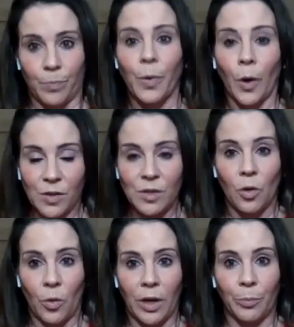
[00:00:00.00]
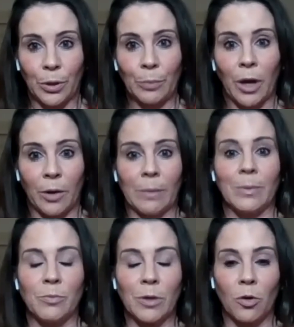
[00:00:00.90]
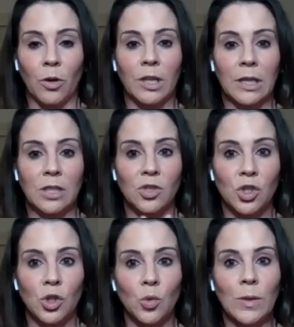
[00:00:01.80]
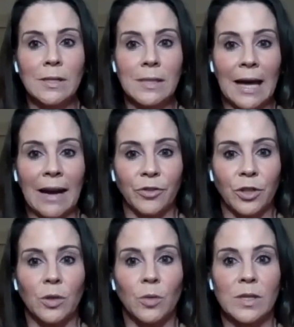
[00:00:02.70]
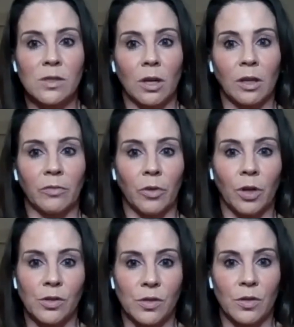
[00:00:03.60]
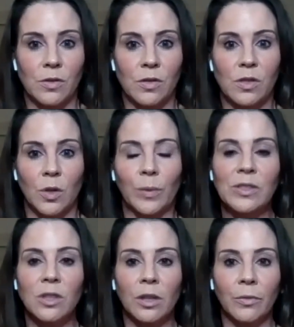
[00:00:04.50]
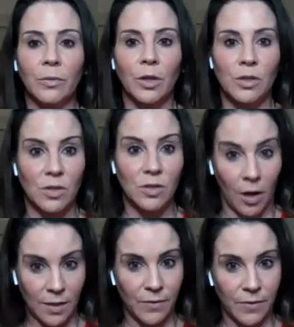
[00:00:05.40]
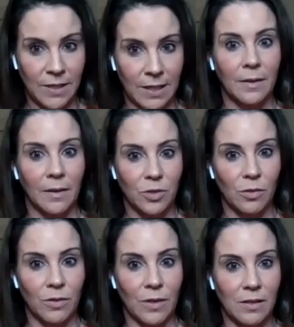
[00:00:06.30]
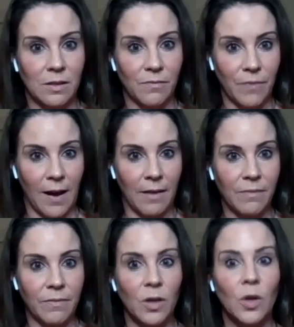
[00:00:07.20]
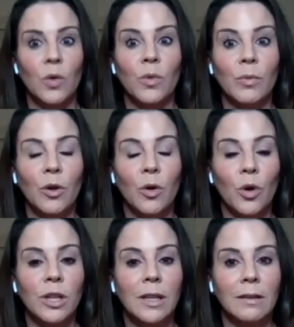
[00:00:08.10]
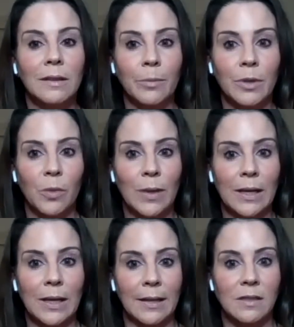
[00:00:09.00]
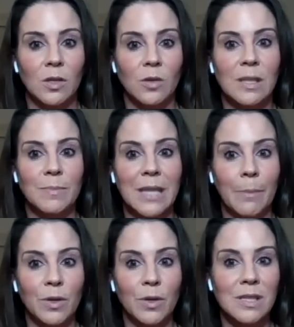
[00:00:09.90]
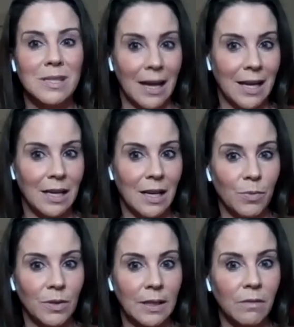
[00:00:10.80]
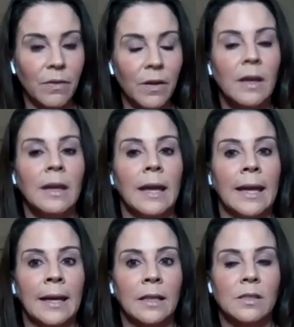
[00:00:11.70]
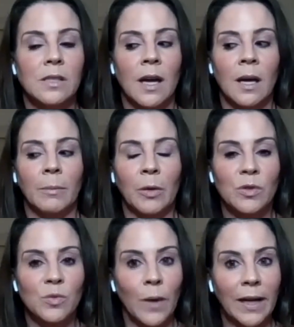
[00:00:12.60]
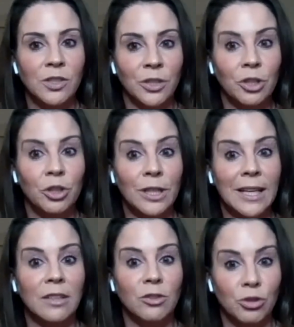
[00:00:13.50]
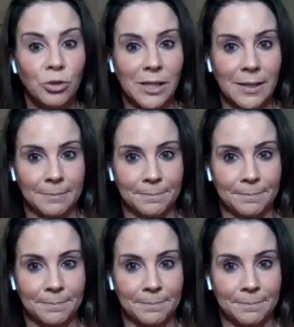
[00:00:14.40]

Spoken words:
Post La Jolla pre-Broadway. We recorded it 2 weeks after we started rehearsals. So we started rehearsals August 15th of 2005. Right. We recorded it Labor Day weekend. So September 2nd, I believe. And it was right during Hurricane Katrina.